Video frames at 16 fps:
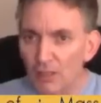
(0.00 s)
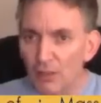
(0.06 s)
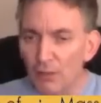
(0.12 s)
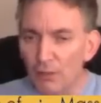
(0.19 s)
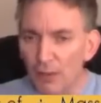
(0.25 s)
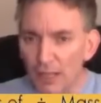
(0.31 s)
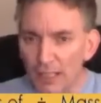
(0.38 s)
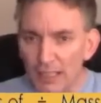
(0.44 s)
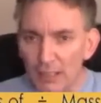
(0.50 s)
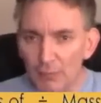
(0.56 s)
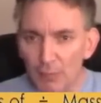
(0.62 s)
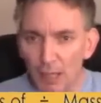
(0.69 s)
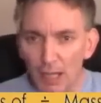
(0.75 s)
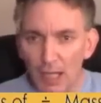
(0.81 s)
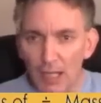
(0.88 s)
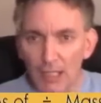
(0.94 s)

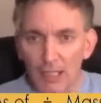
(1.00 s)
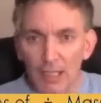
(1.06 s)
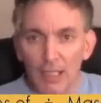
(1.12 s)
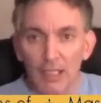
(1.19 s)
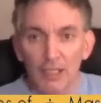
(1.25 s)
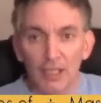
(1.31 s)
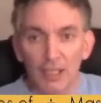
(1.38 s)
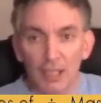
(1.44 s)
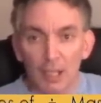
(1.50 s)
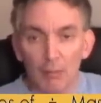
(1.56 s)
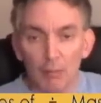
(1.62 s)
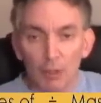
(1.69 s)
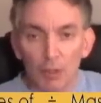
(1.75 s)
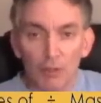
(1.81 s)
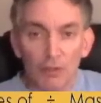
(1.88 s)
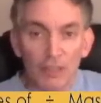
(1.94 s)
divided by the
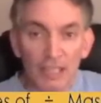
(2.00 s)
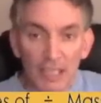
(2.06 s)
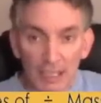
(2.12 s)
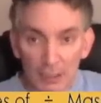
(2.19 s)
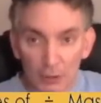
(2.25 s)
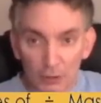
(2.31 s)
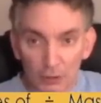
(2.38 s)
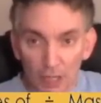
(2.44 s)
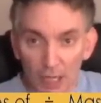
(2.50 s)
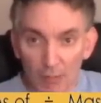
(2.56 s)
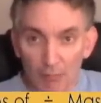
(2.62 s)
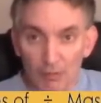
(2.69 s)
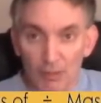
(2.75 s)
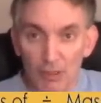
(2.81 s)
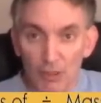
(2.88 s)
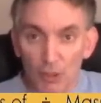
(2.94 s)
number of
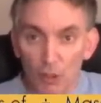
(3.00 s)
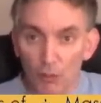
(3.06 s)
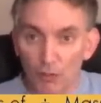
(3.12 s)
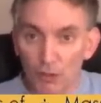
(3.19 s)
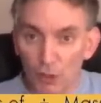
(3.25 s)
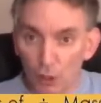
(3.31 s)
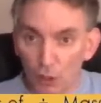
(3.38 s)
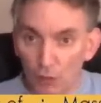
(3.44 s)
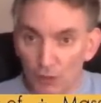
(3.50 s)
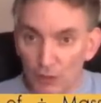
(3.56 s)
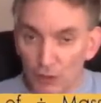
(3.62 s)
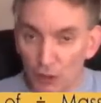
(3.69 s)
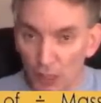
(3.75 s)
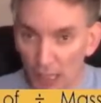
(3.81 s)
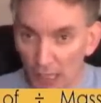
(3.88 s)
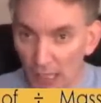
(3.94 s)
kilograms of
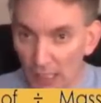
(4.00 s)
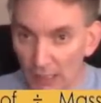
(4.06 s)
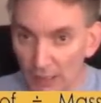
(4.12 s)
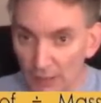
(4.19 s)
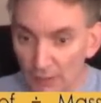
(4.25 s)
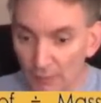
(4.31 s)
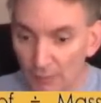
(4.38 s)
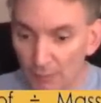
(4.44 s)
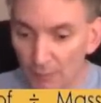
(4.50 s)
solvent you had.